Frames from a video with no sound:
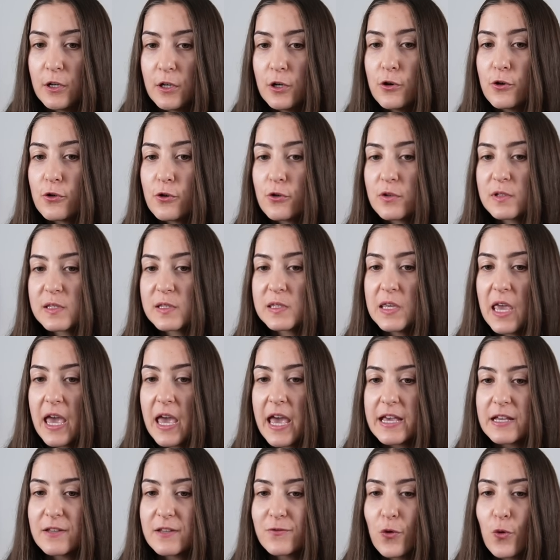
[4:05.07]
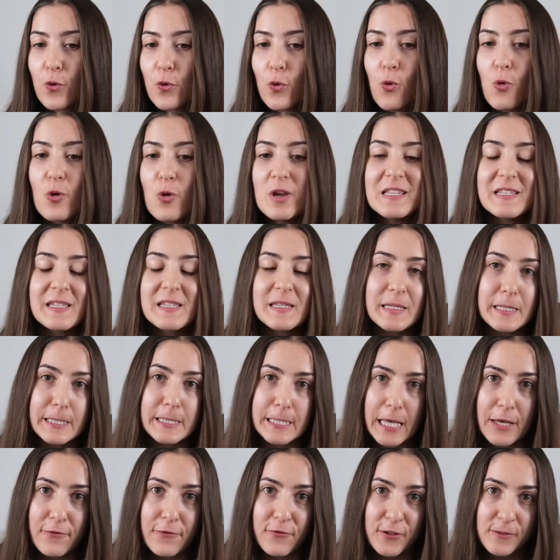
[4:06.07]
rook c8, queen
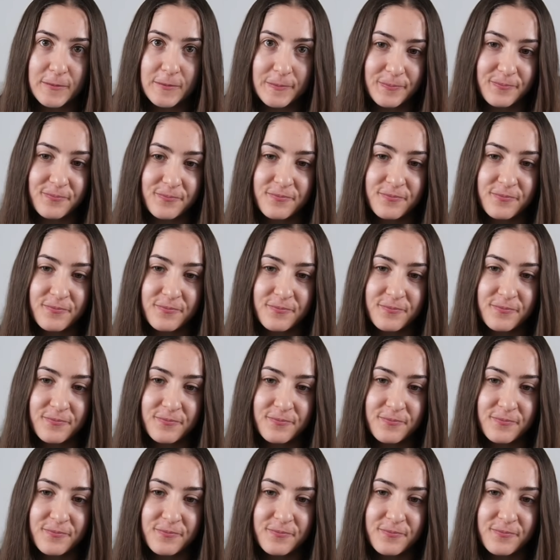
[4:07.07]
c7.